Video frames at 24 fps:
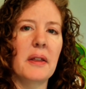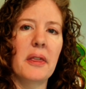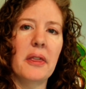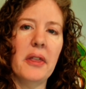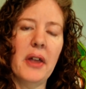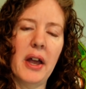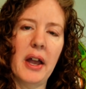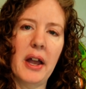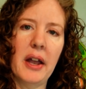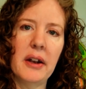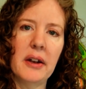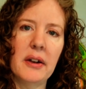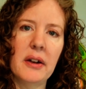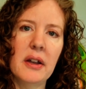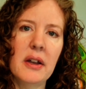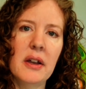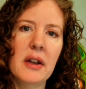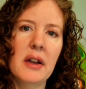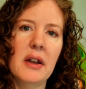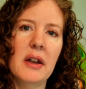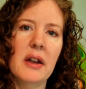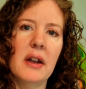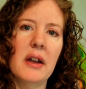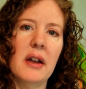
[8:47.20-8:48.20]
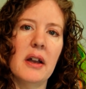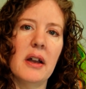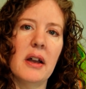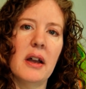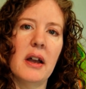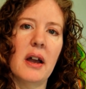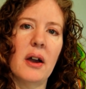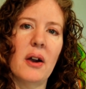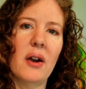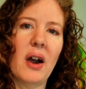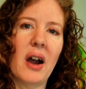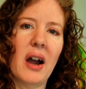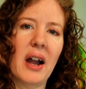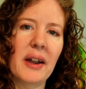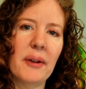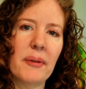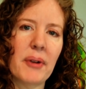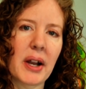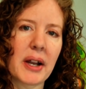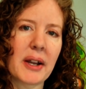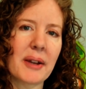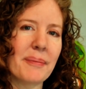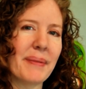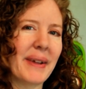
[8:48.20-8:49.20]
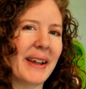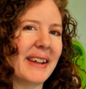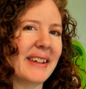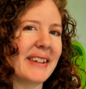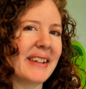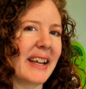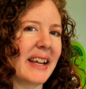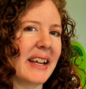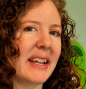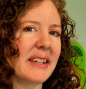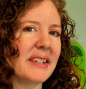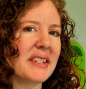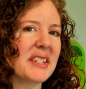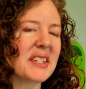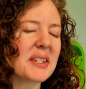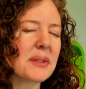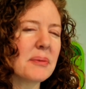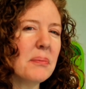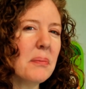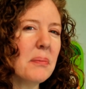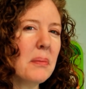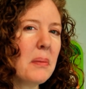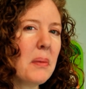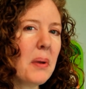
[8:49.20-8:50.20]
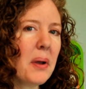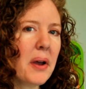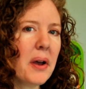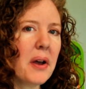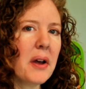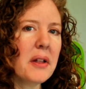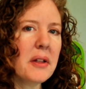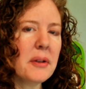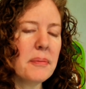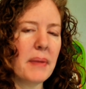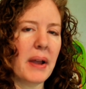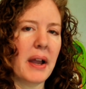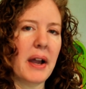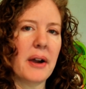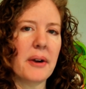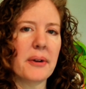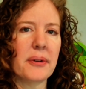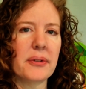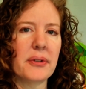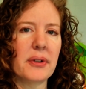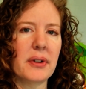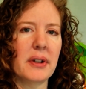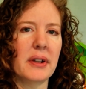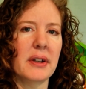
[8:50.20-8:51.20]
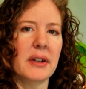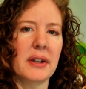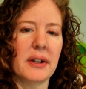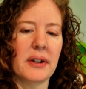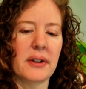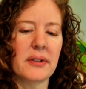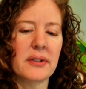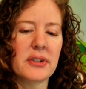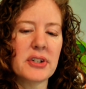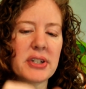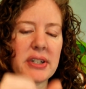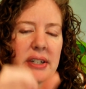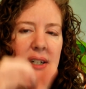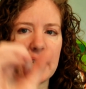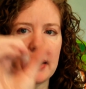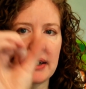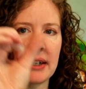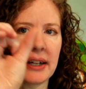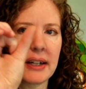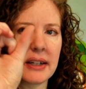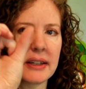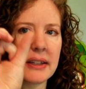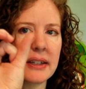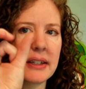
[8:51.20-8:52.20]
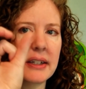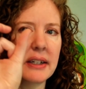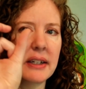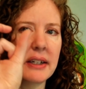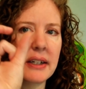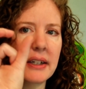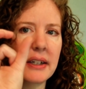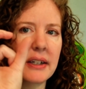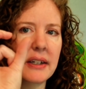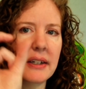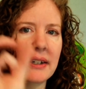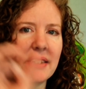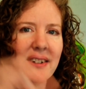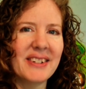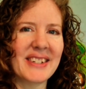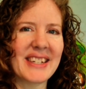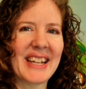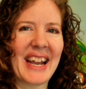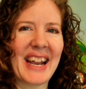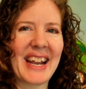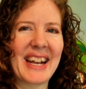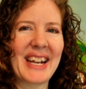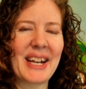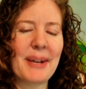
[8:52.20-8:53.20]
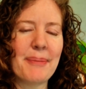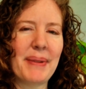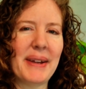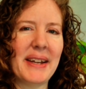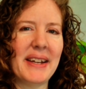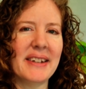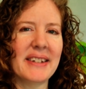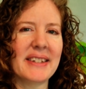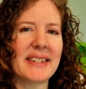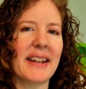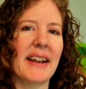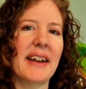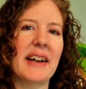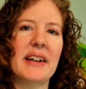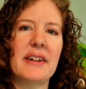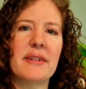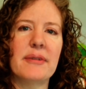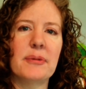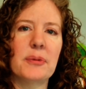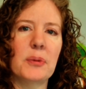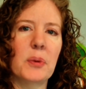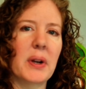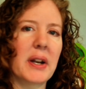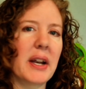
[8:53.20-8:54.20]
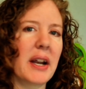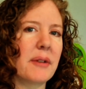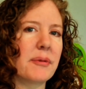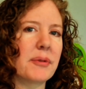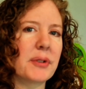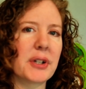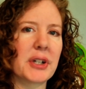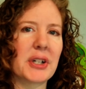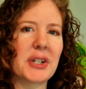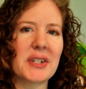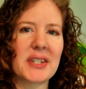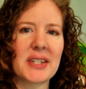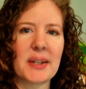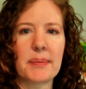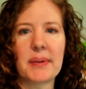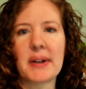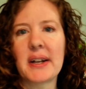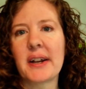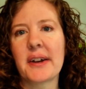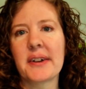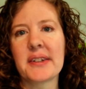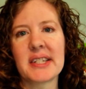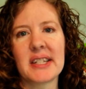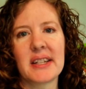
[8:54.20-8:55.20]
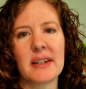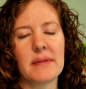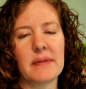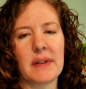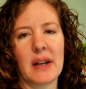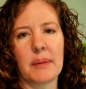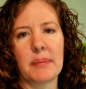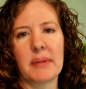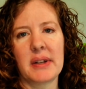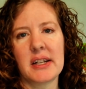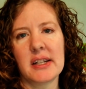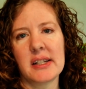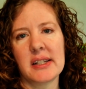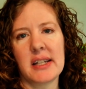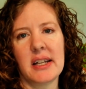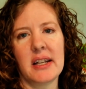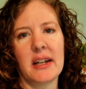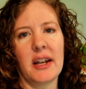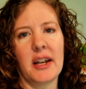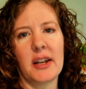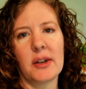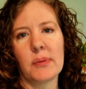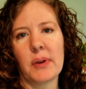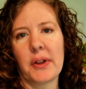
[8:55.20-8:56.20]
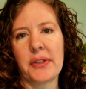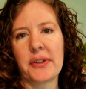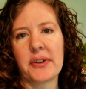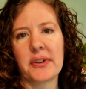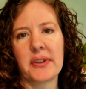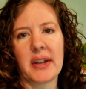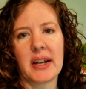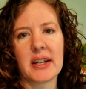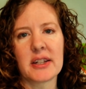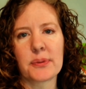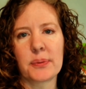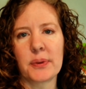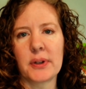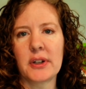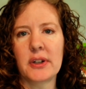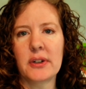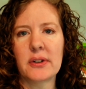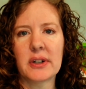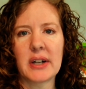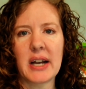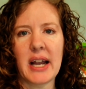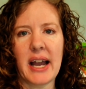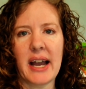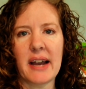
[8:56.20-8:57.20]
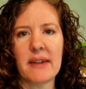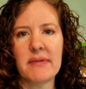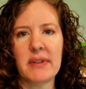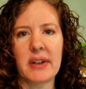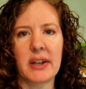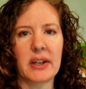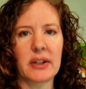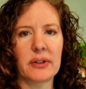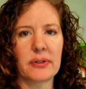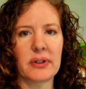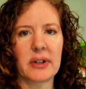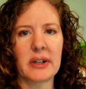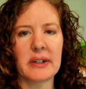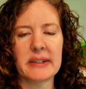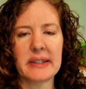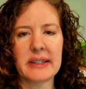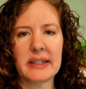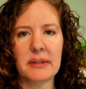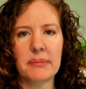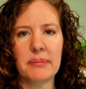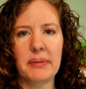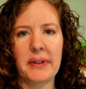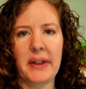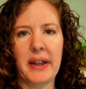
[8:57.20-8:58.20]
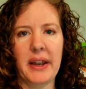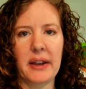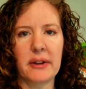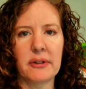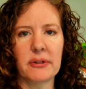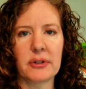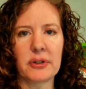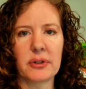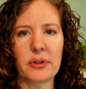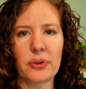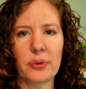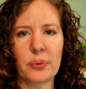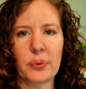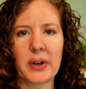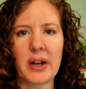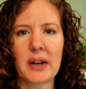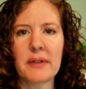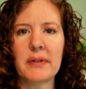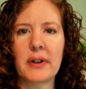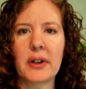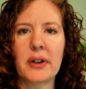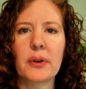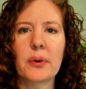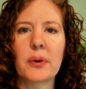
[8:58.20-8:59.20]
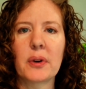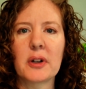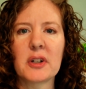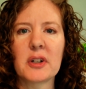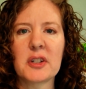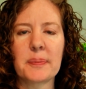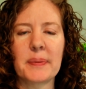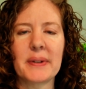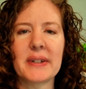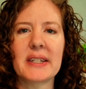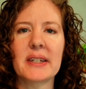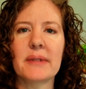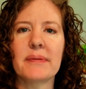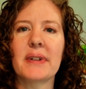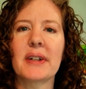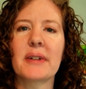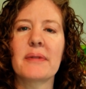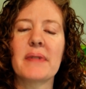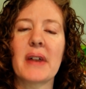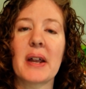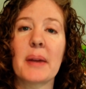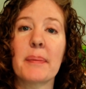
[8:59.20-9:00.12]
Then I recommend a small amount, just a little tiny piece of whatever somebody else in the family is eating, whether that's what you're having or a sibling or whatever your specific